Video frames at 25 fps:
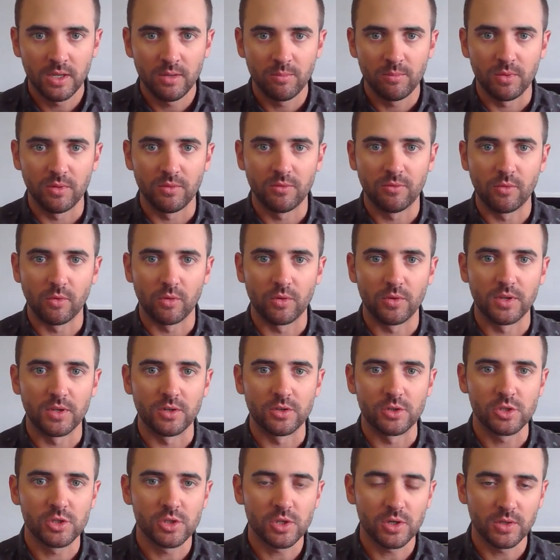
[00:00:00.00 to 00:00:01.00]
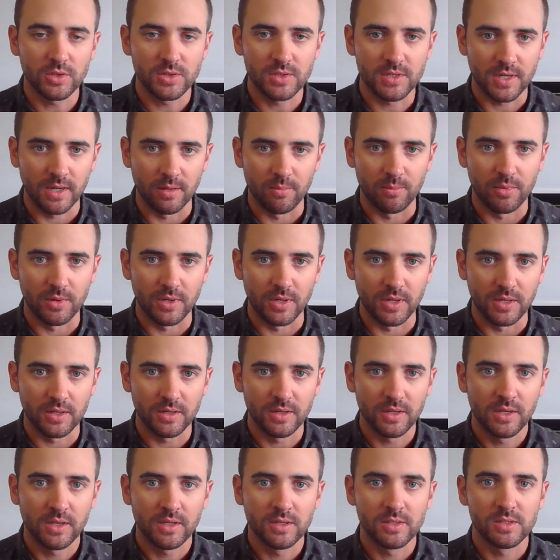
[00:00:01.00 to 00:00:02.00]
before the insurance
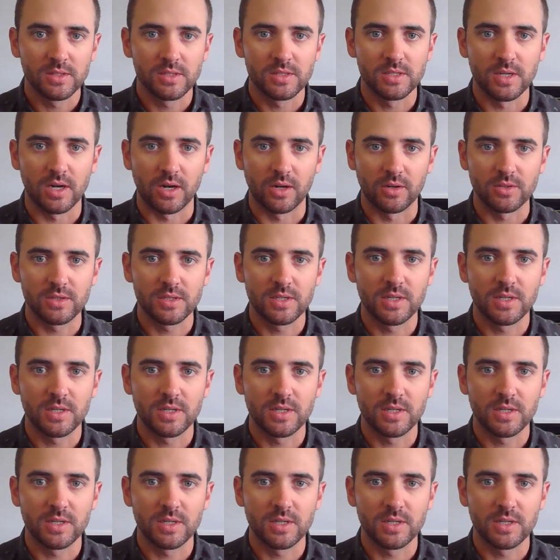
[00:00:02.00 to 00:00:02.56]
company starts